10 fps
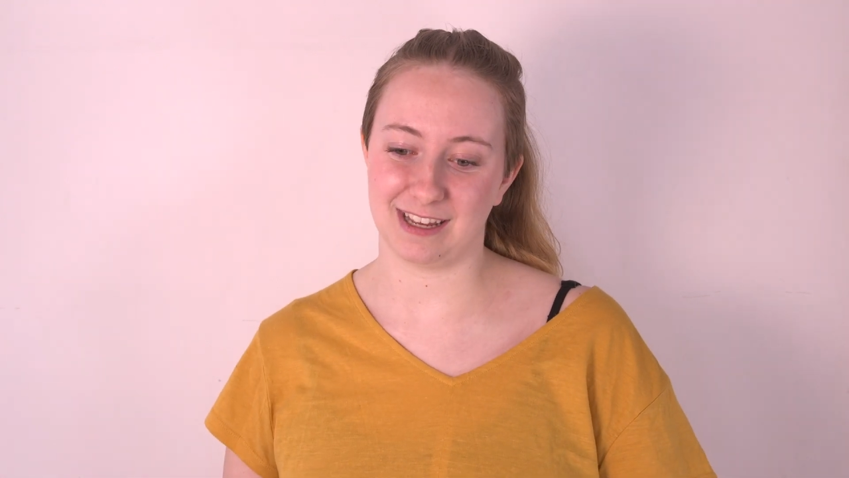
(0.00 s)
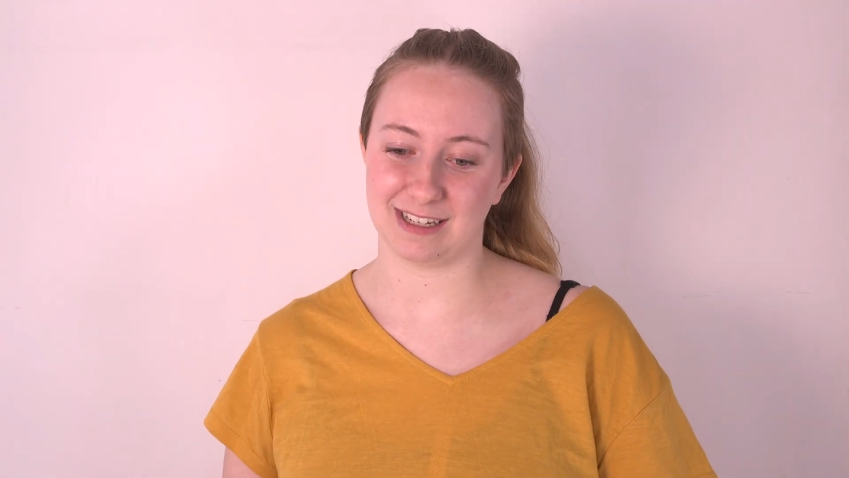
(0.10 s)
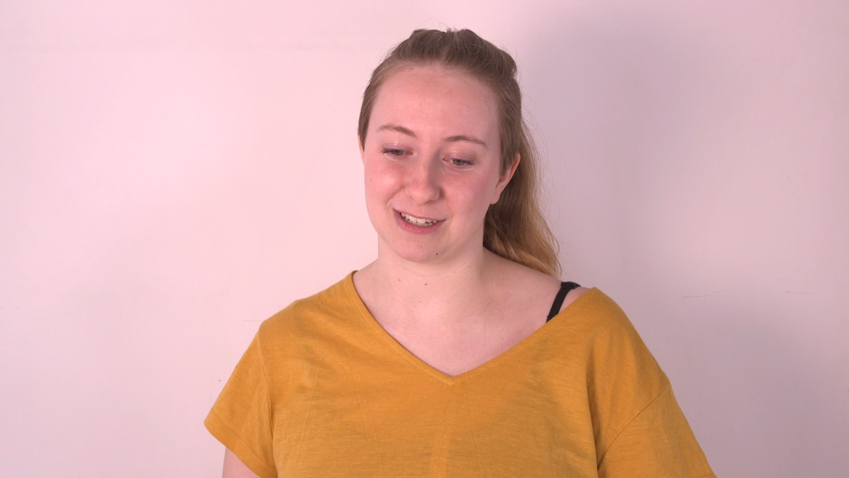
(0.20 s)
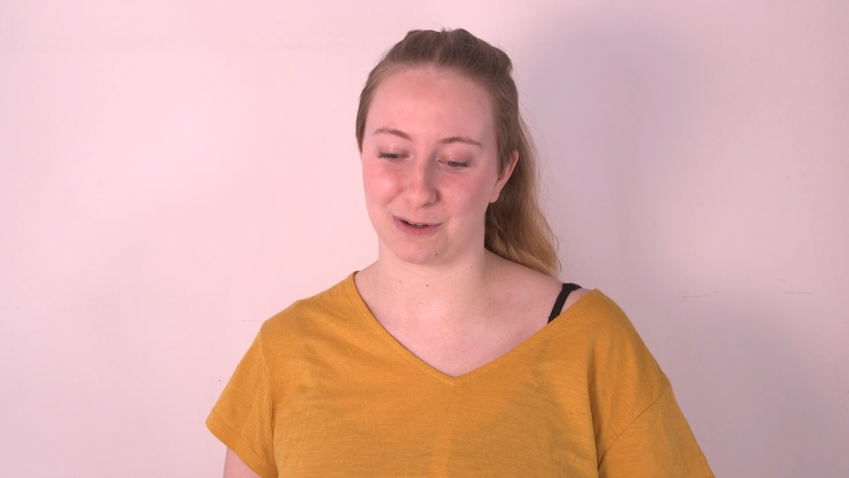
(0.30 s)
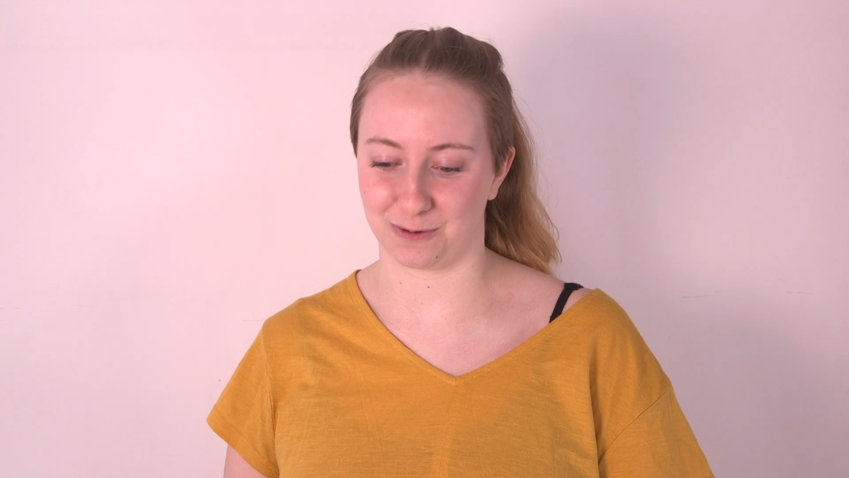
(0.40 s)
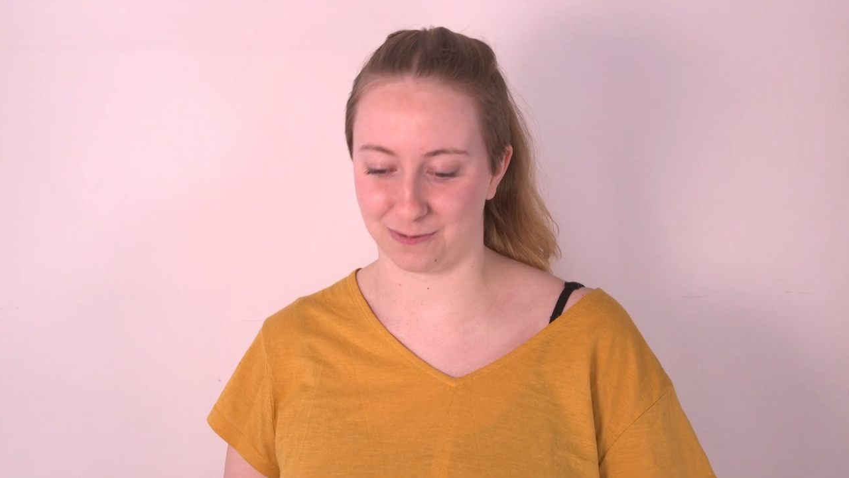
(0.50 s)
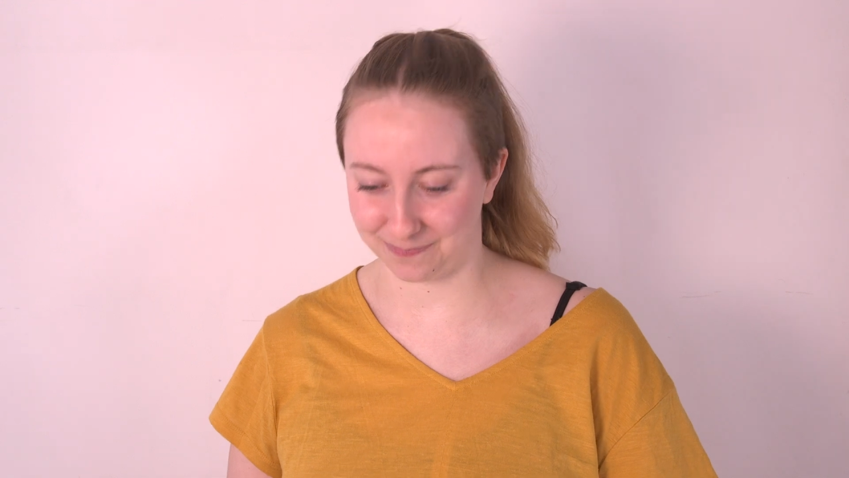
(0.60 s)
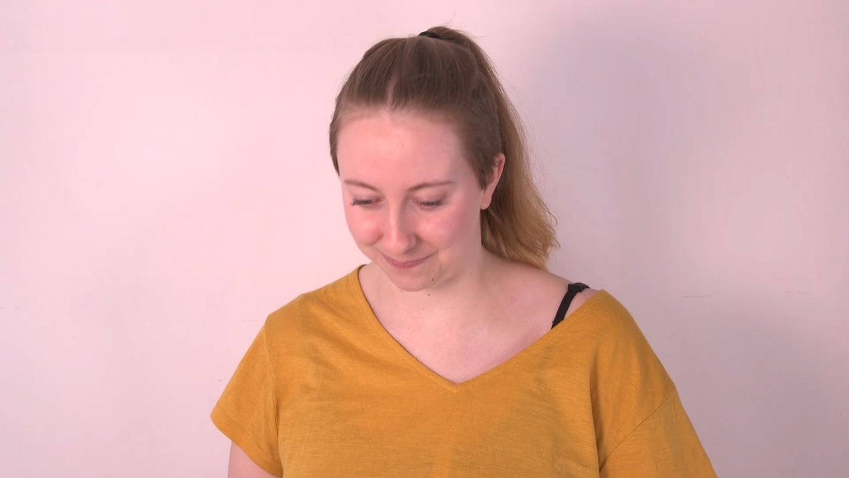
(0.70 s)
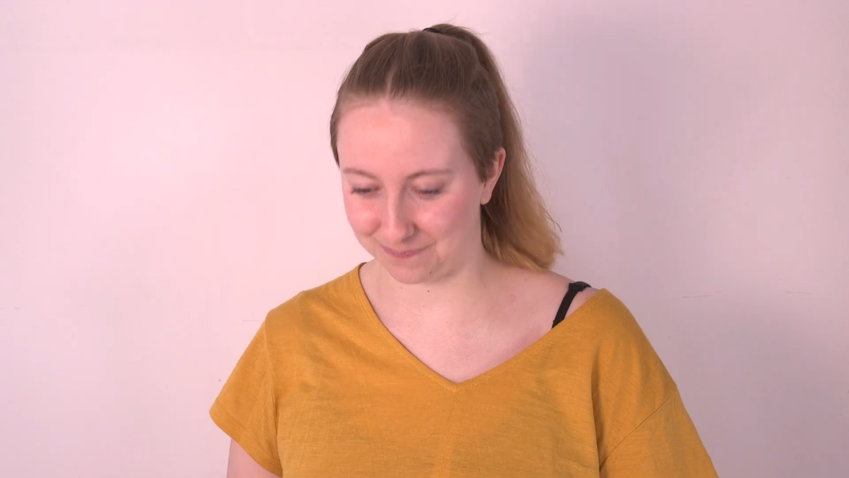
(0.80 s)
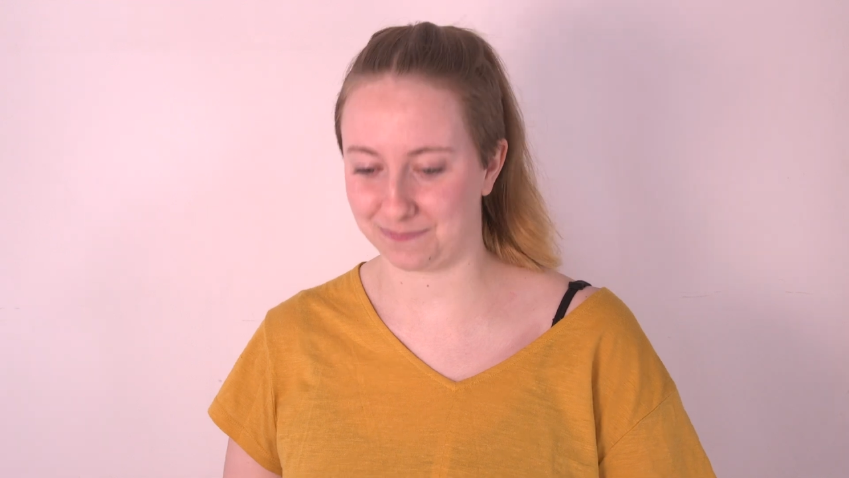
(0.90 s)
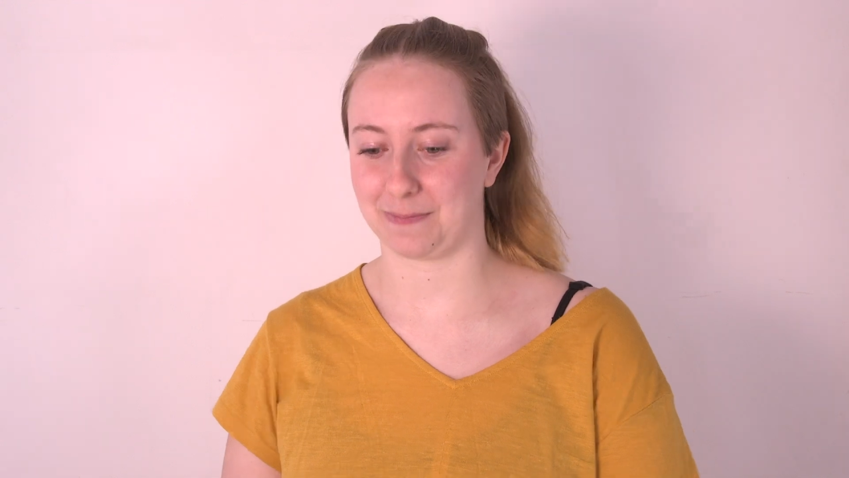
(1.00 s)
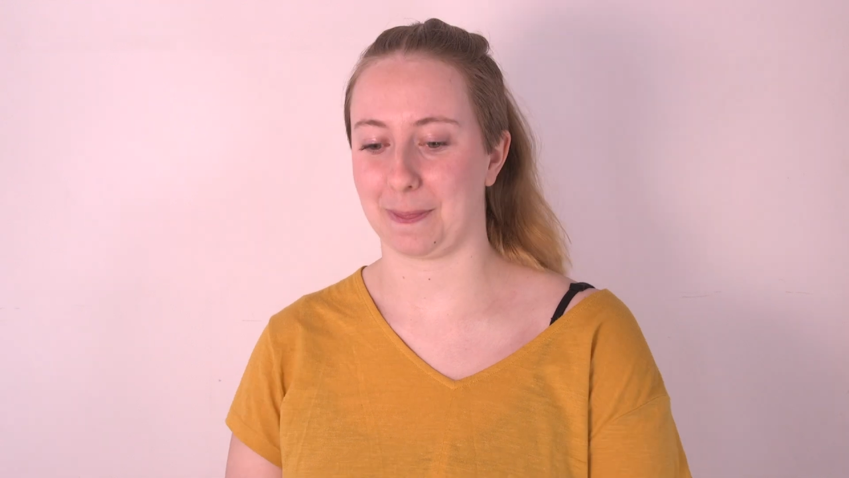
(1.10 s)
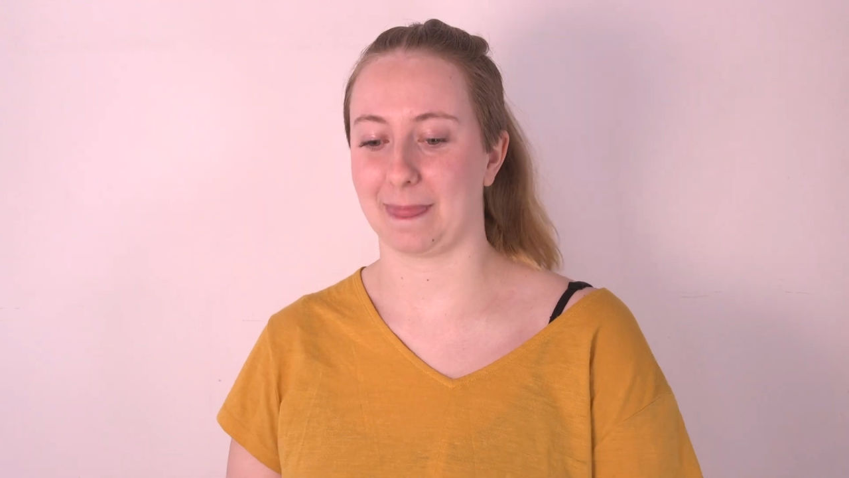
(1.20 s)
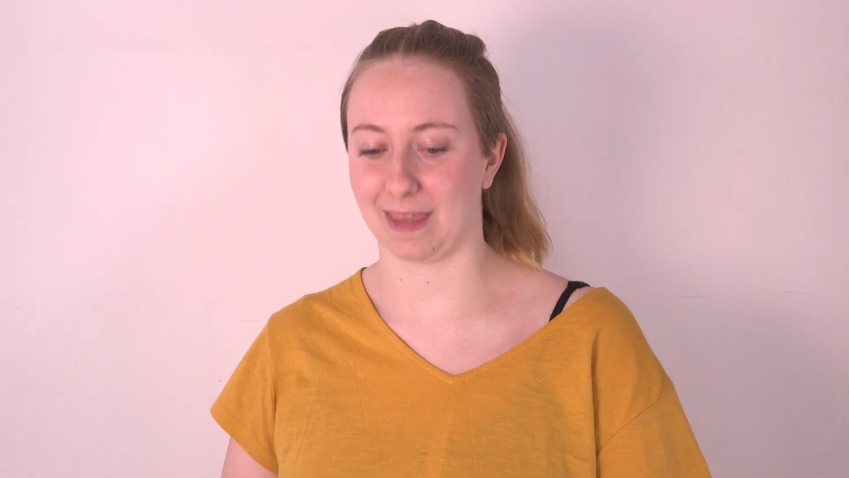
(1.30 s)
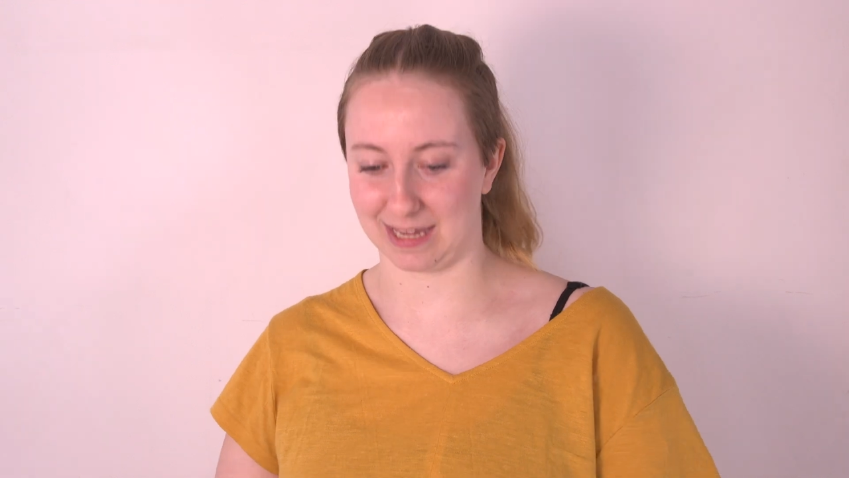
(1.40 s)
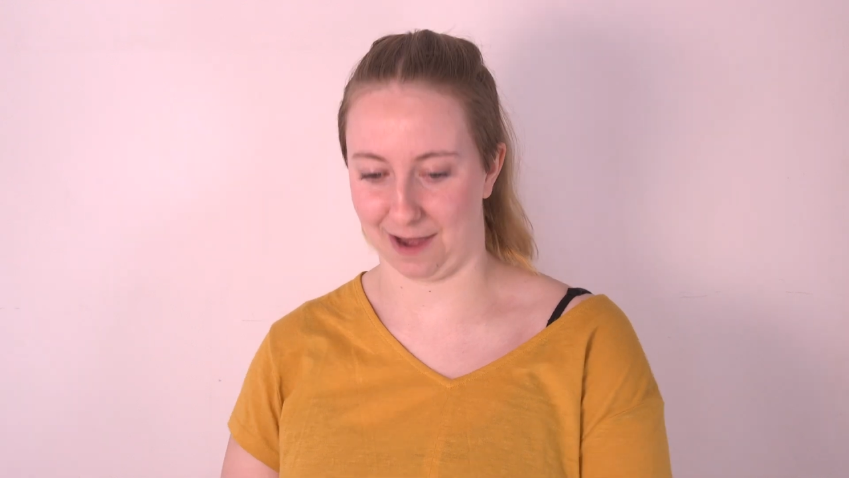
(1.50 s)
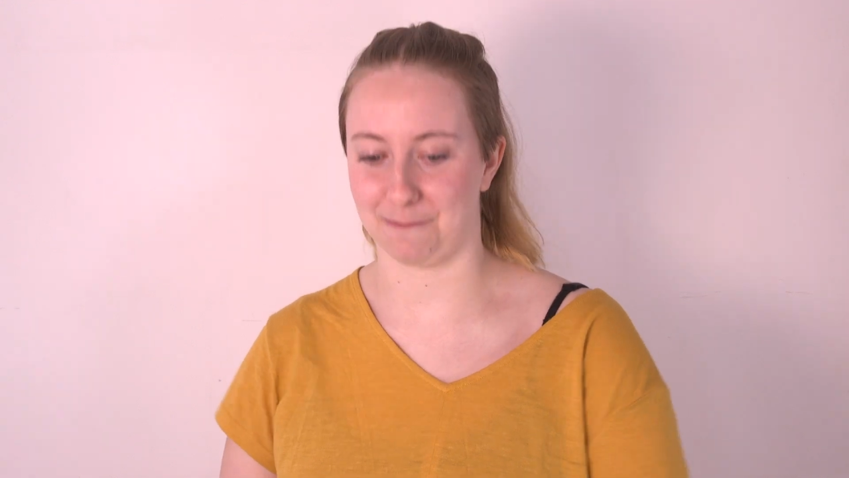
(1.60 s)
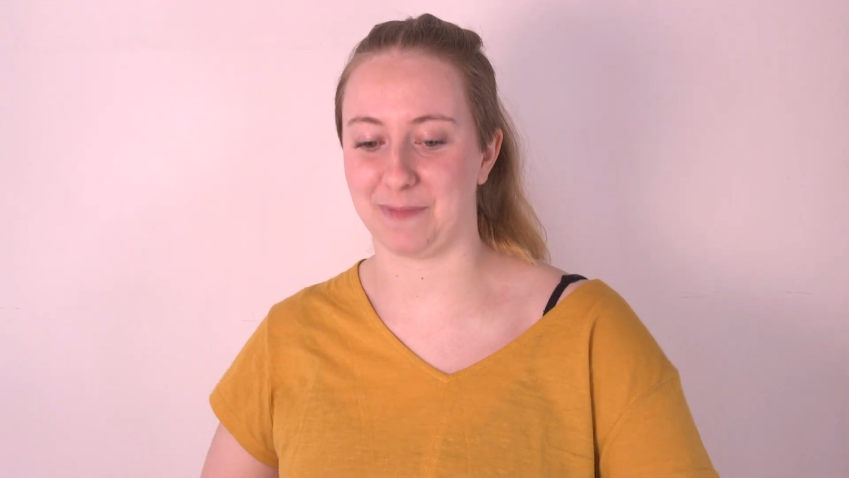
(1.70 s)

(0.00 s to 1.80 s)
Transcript: So, yeah,